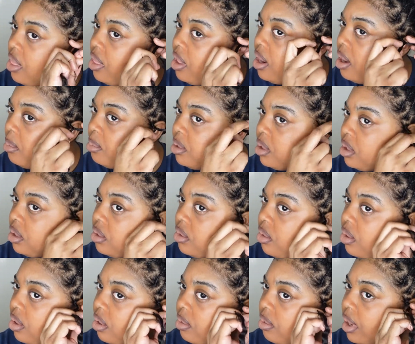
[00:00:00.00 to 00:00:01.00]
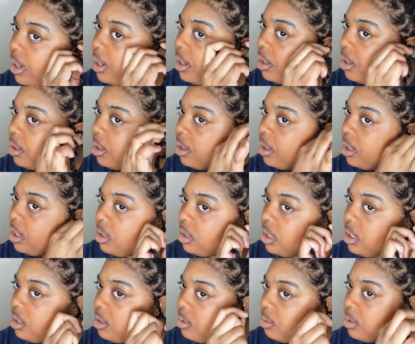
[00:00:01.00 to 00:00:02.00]
And then I'm just gonna
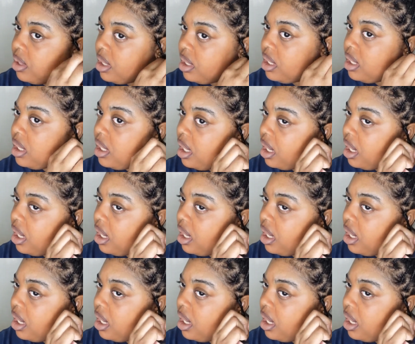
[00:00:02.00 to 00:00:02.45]
regularly twist it